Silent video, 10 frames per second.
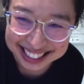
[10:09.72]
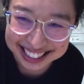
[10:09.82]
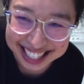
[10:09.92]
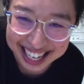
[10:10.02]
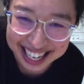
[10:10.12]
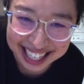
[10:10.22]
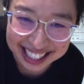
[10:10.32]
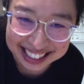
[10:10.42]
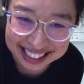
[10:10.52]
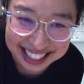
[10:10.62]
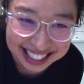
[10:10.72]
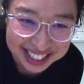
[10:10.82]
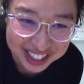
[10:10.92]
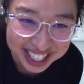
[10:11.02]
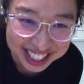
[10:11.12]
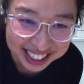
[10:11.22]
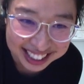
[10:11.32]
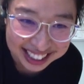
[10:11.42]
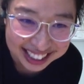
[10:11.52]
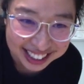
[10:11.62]
Yeah, that looks great.
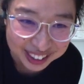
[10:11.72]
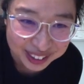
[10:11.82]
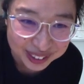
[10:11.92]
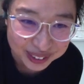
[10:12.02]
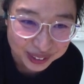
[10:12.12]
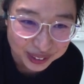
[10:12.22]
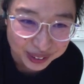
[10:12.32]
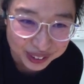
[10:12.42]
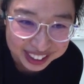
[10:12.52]
Ooh.